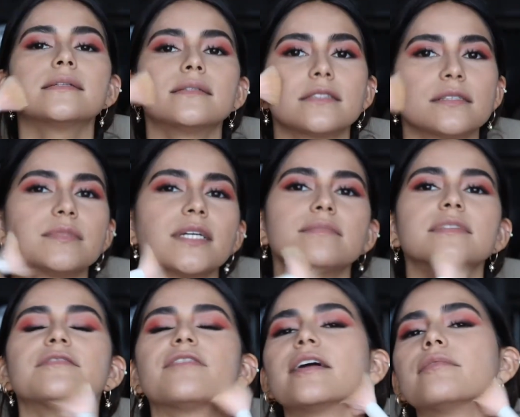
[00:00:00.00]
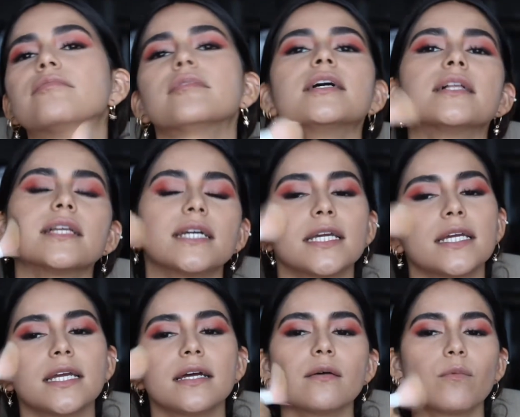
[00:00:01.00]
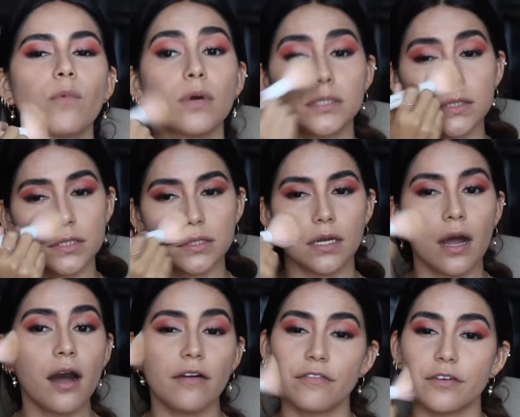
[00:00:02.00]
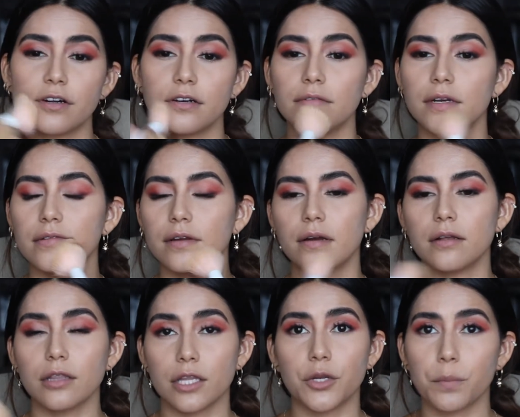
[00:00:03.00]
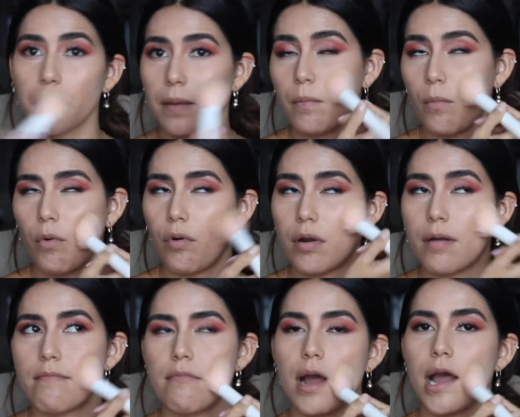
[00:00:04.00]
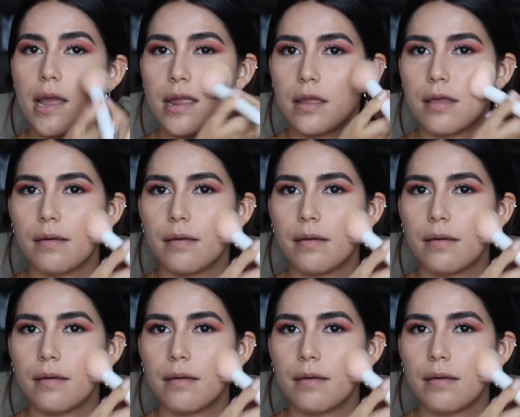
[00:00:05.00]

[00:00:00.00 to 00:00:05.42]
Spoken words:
Sometimes if I really want to cover a little bit more my